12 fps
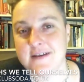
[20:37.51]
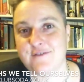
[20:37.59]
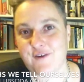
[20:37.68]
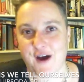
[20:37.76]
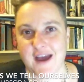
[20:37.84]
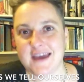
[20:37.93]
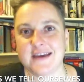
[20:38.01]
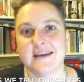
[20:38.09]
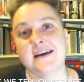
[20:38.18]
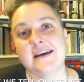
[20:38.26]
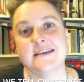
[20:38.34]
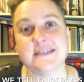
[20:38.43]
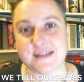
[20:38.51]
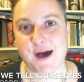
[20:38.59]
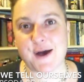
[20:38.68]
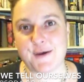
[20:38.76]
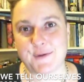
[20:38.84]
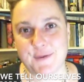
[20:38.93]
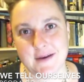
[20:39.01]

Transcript: right? So